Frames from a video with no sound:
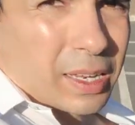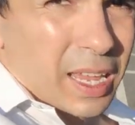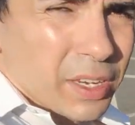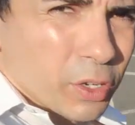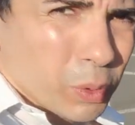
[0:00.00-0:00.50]

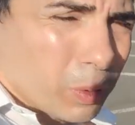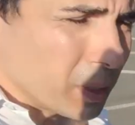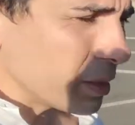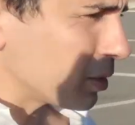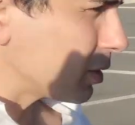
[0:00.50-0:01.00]
any
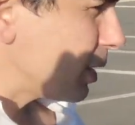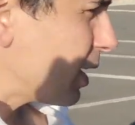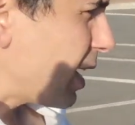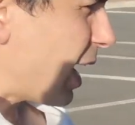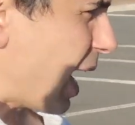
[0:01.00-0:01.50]
coolant
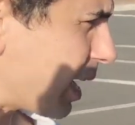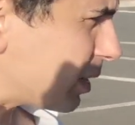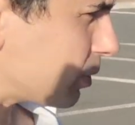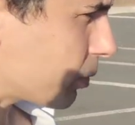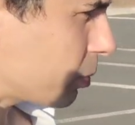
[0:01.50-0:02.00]

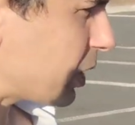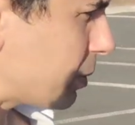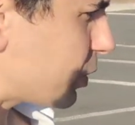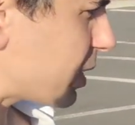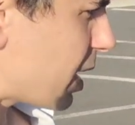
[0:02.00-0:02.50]
added from
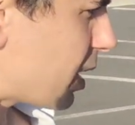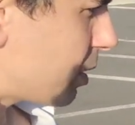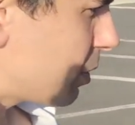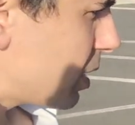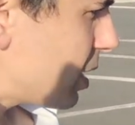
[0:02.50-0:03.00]
time to time.